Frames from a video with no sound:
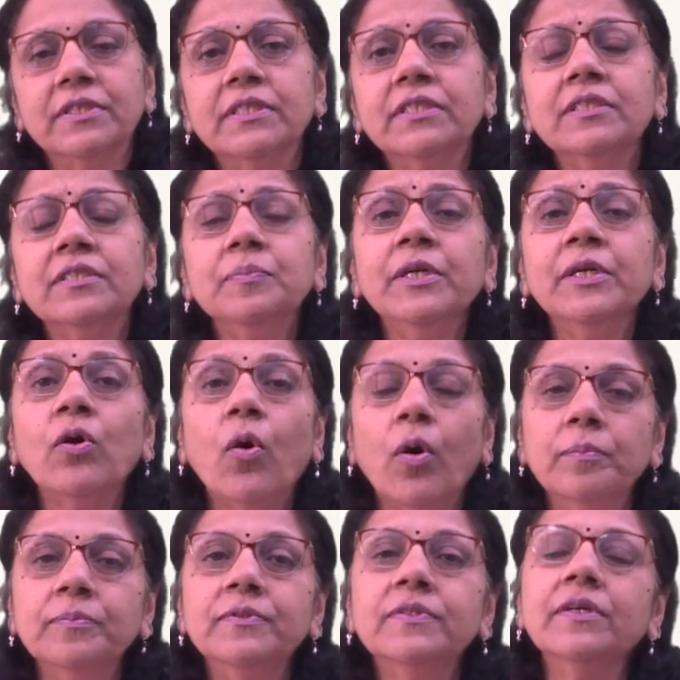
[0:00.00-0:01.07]
It has been
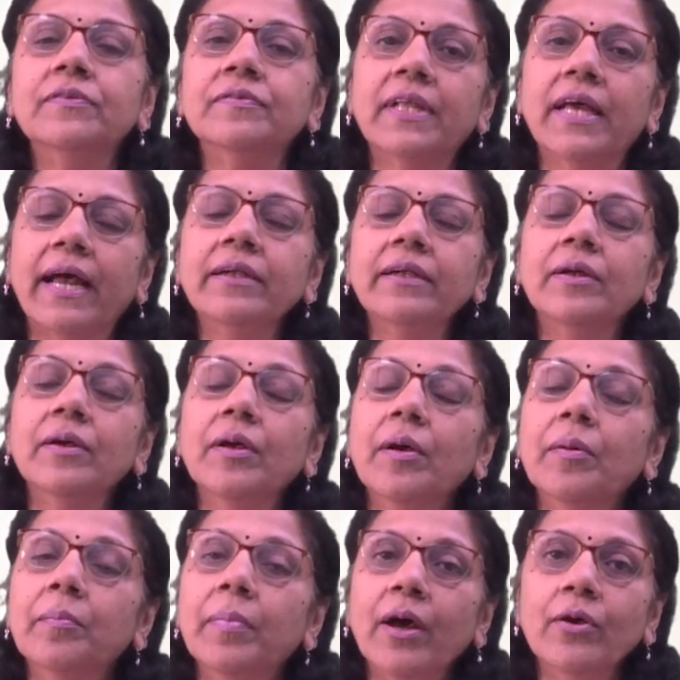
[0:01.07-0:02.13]
observed that
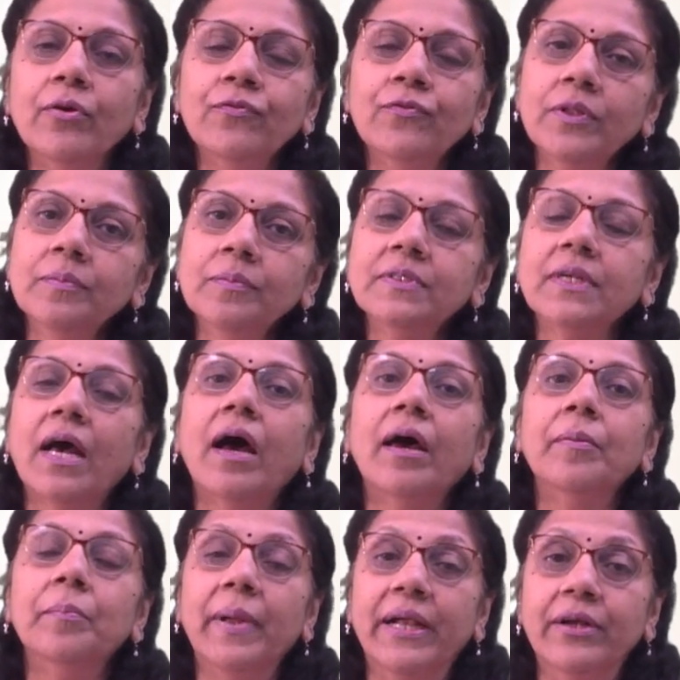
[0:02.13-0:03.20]
biofilms
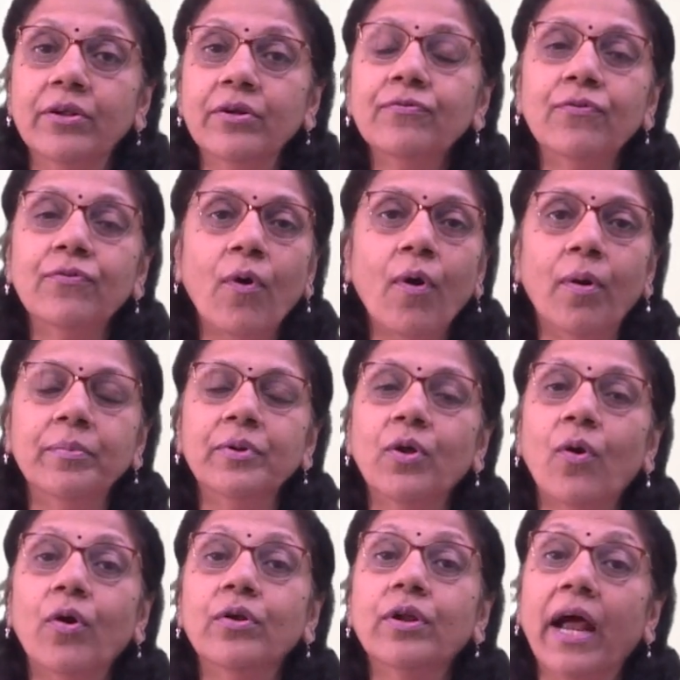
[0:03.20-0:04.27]
are better formed
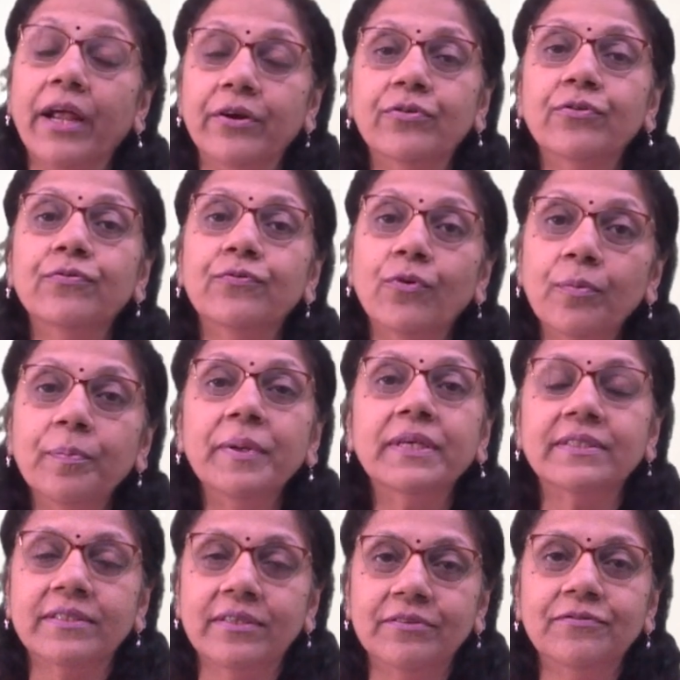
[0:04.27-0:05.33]
on
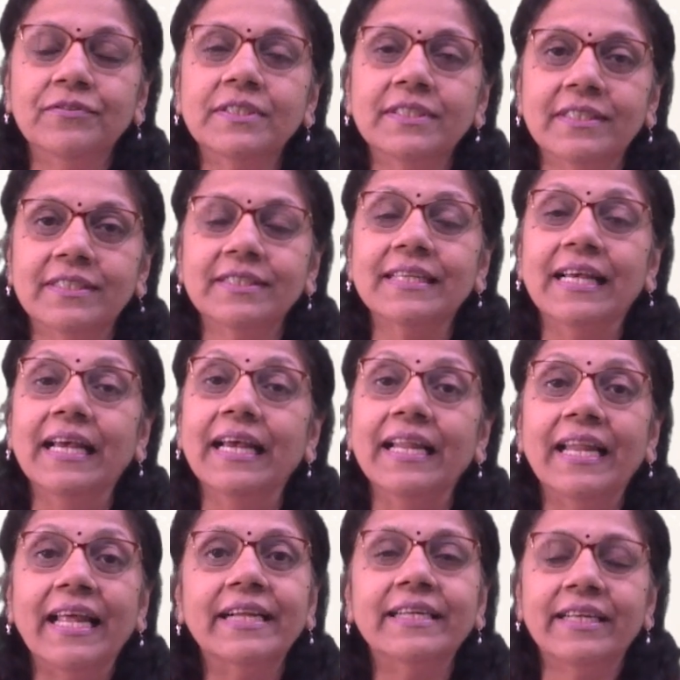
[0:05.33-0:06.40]
hydrophobic surfaces
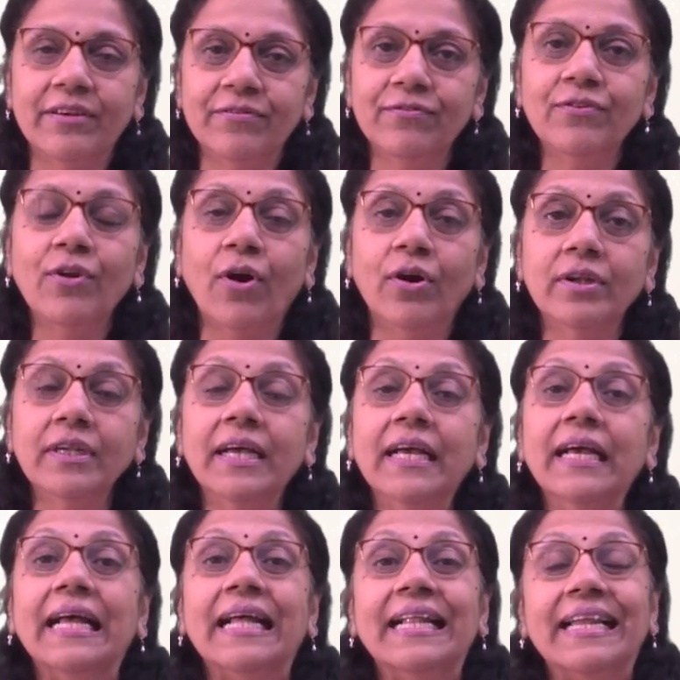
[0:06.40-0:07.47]
like Teflon
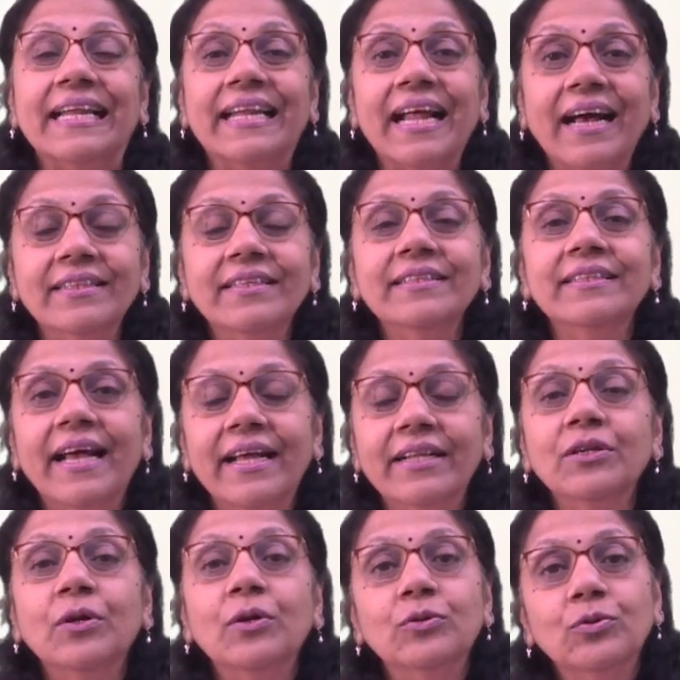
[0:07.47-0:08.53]
rather
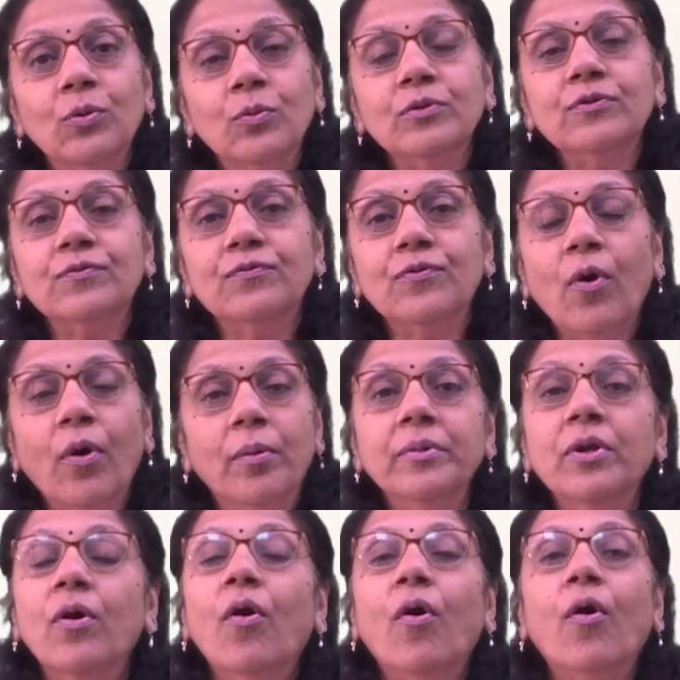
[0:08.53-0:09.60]
than those
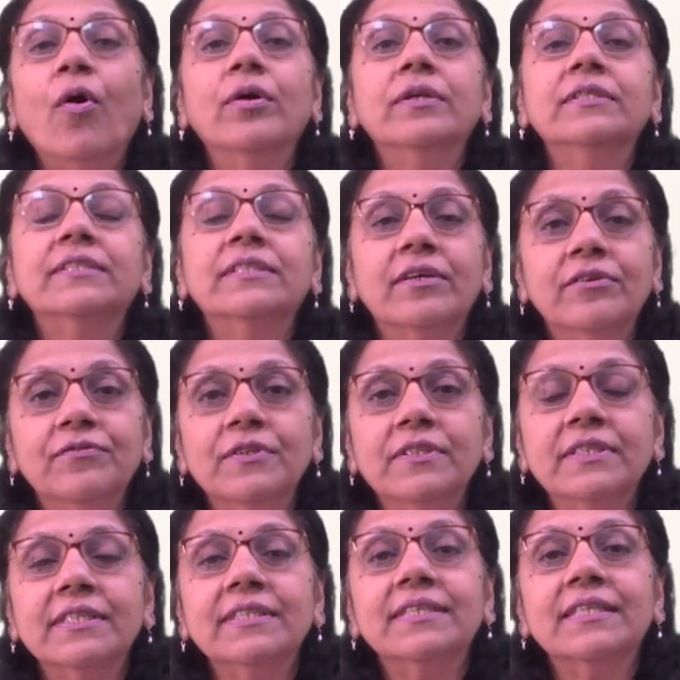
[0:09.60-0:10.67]
formed on
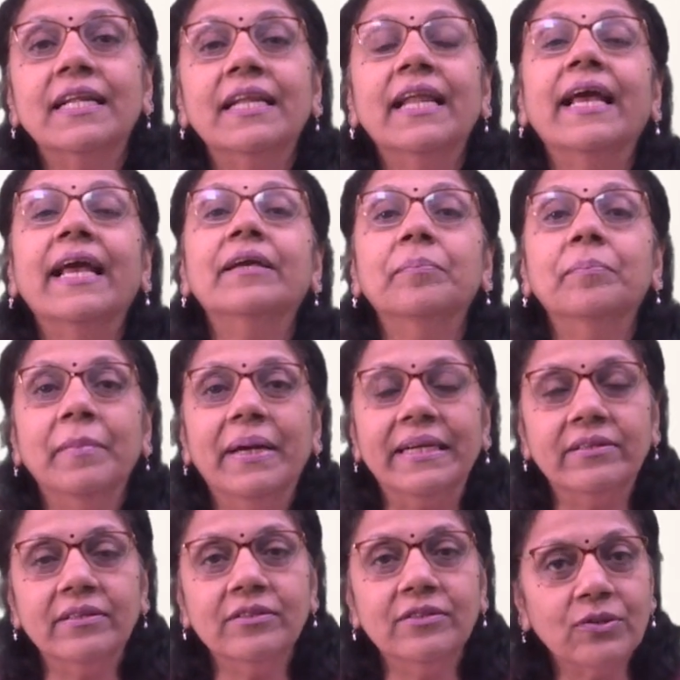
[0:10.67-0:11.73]
surfaces like
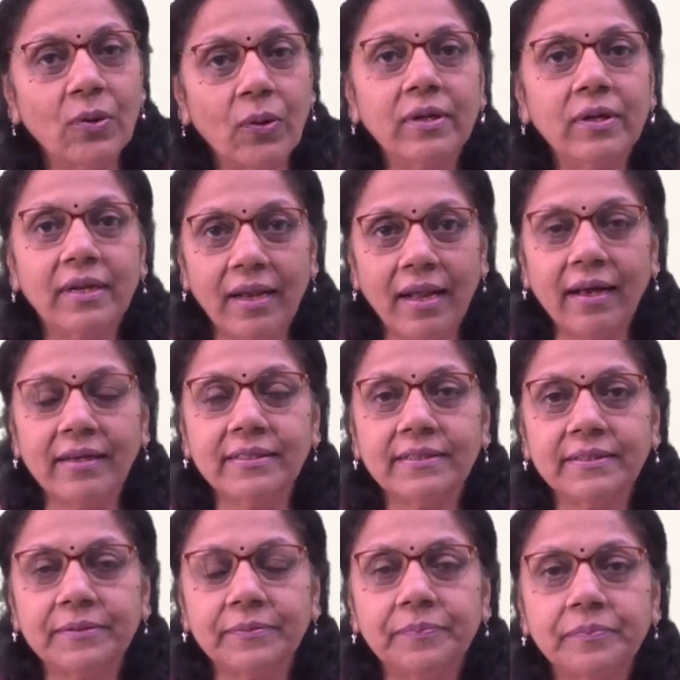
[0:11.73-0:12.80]
metals or glass.